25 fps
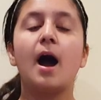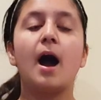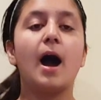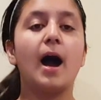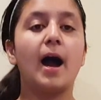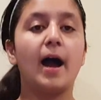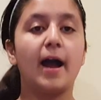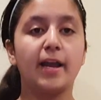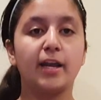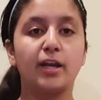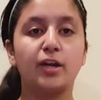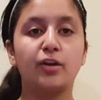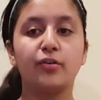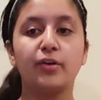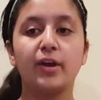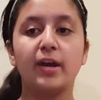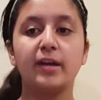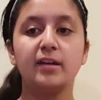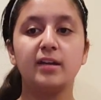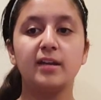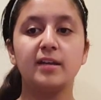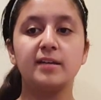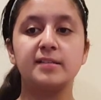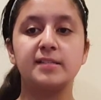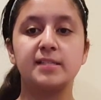I
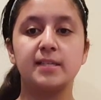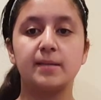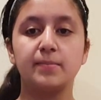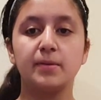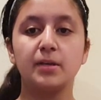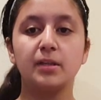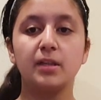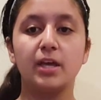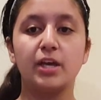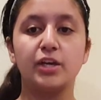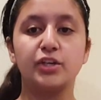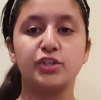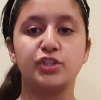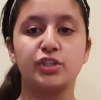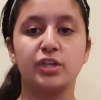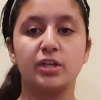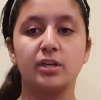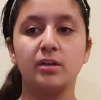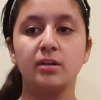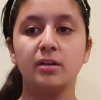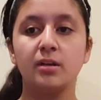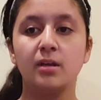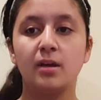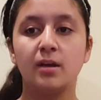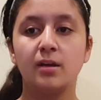created a
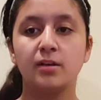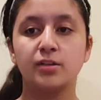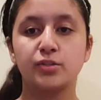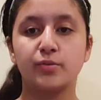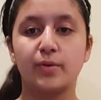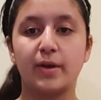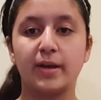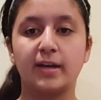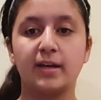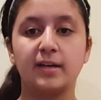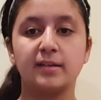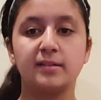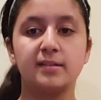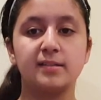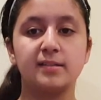simulation so I could